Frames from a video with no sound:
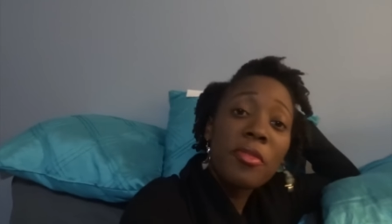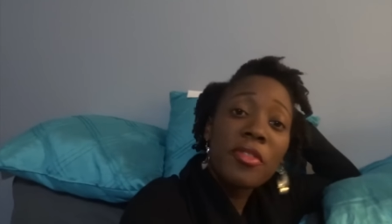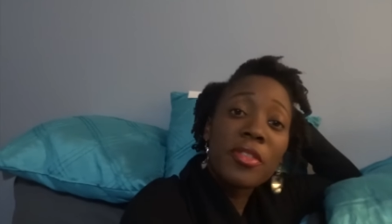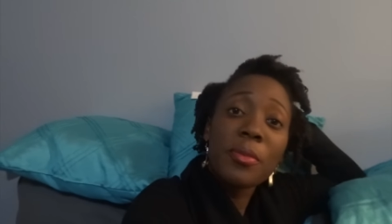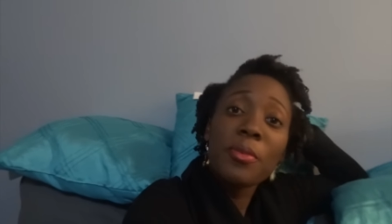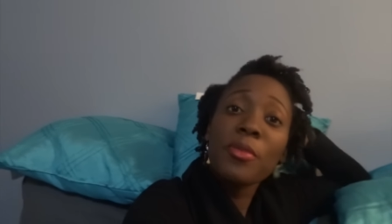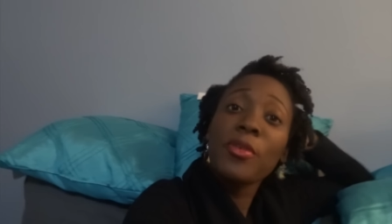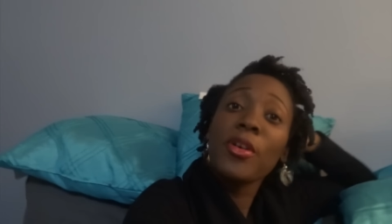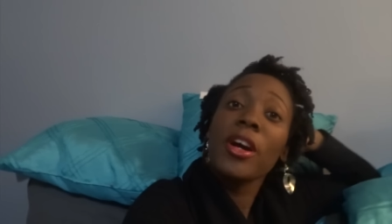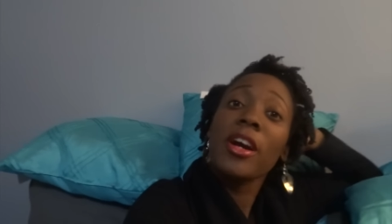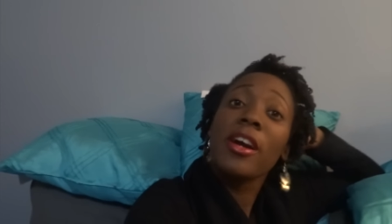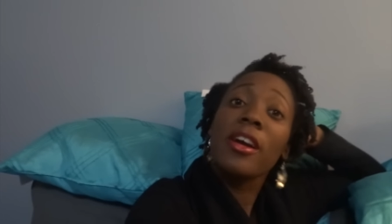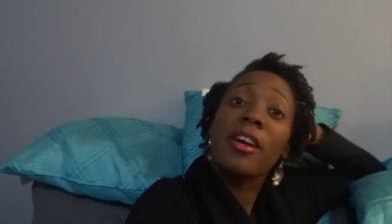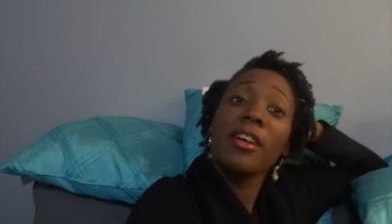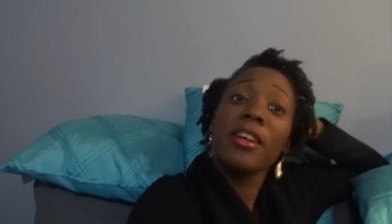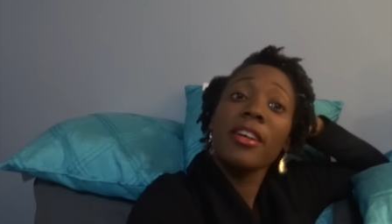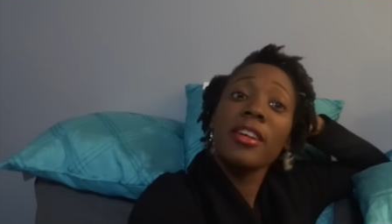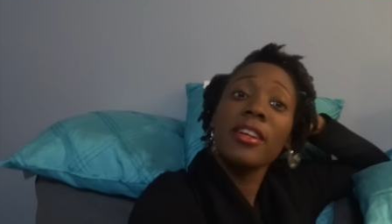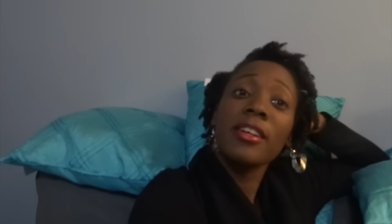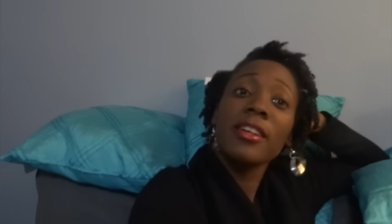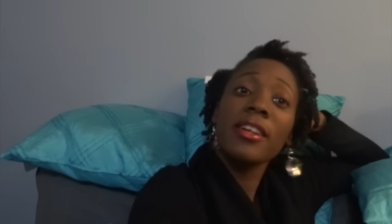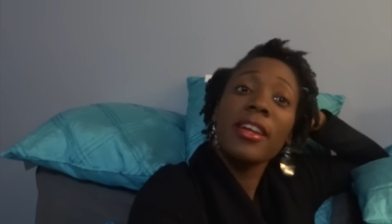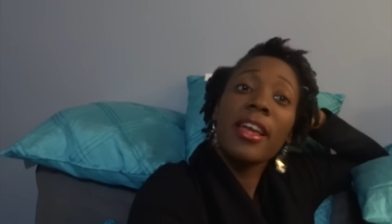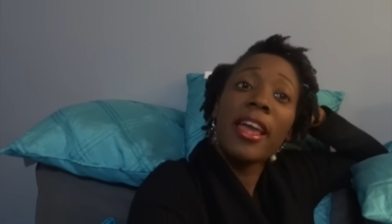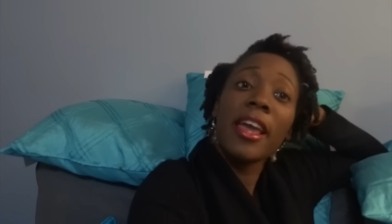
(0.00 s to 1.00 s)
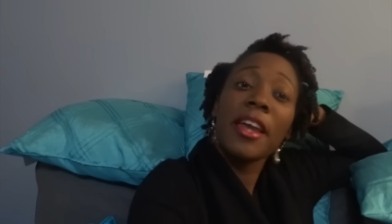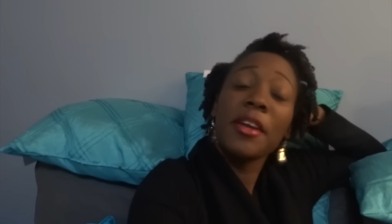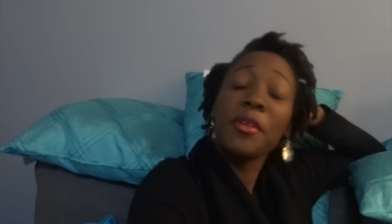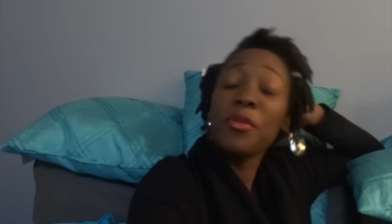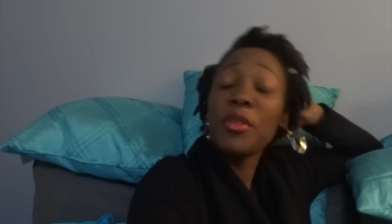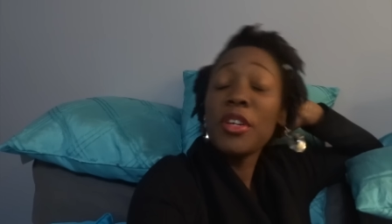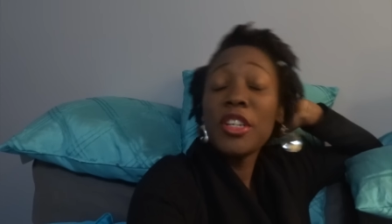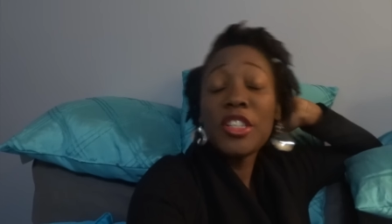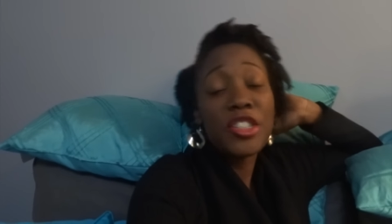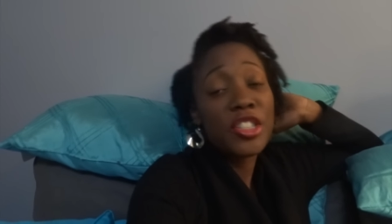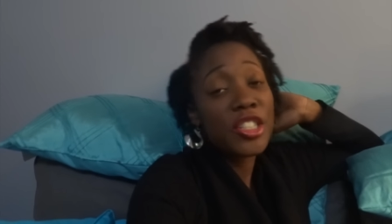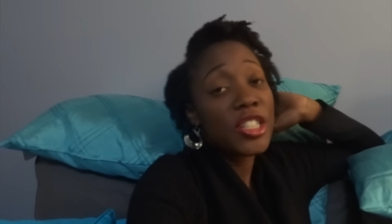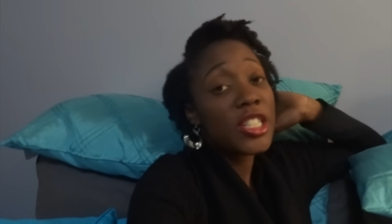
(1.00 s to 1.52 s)
from work, and
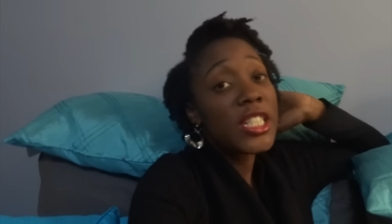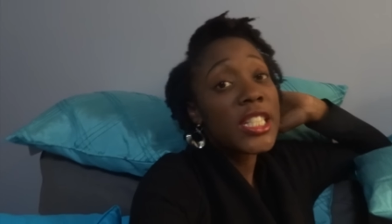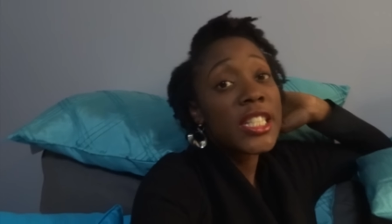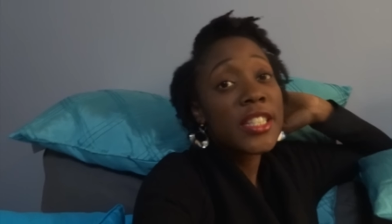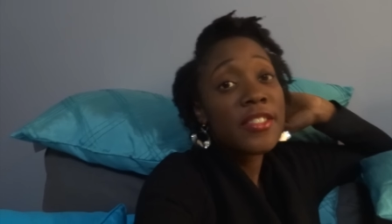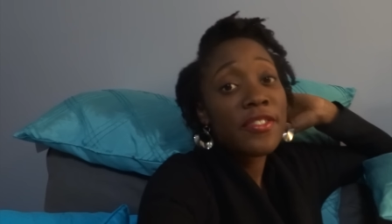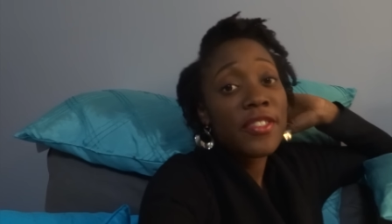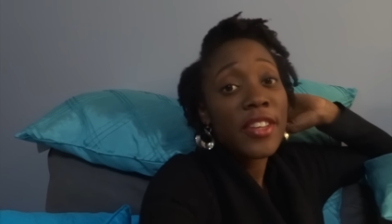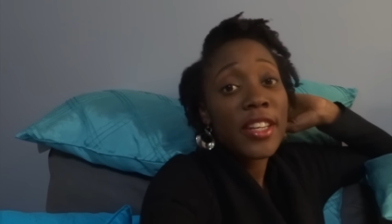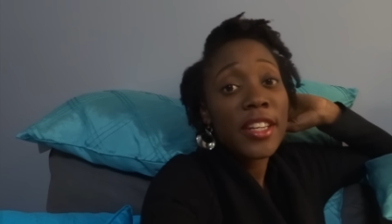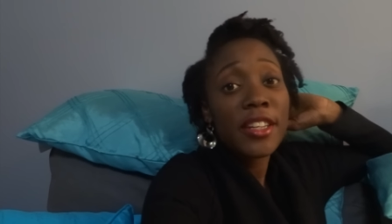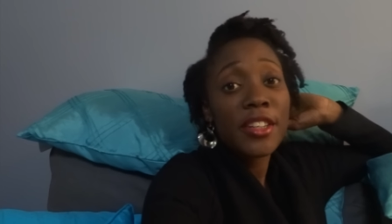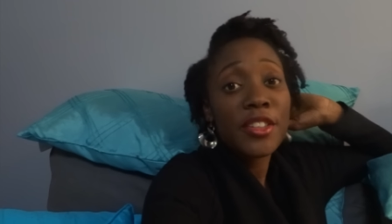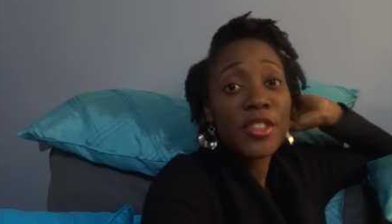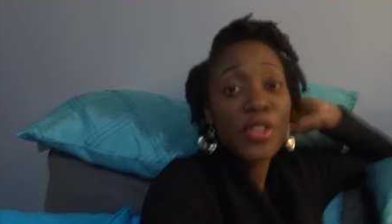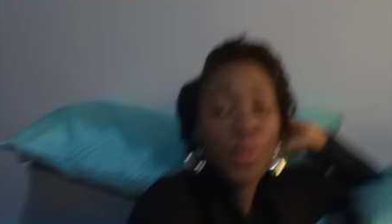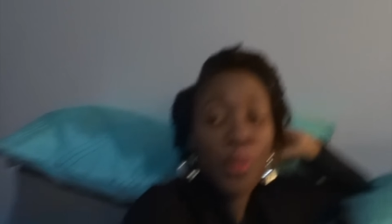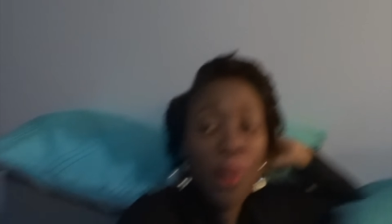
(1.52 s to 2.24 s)
we just finished